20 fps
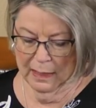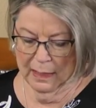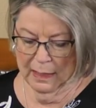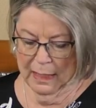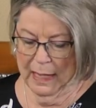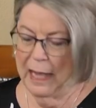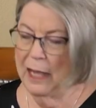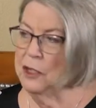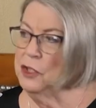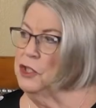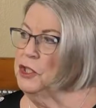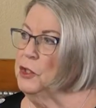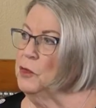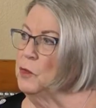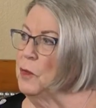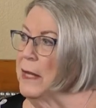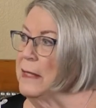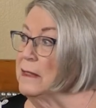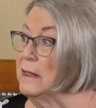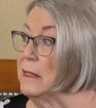How should
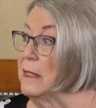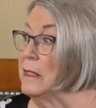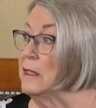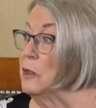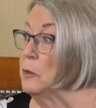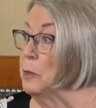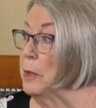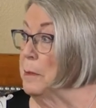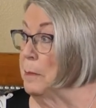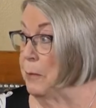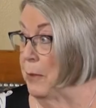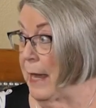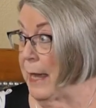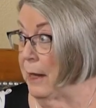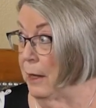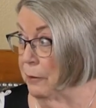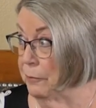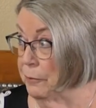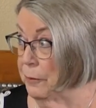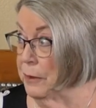residents
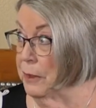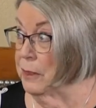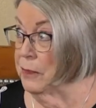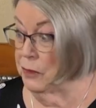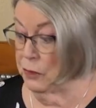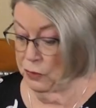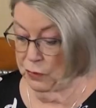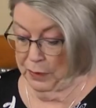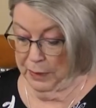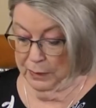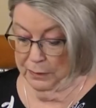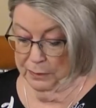prepare for this drill?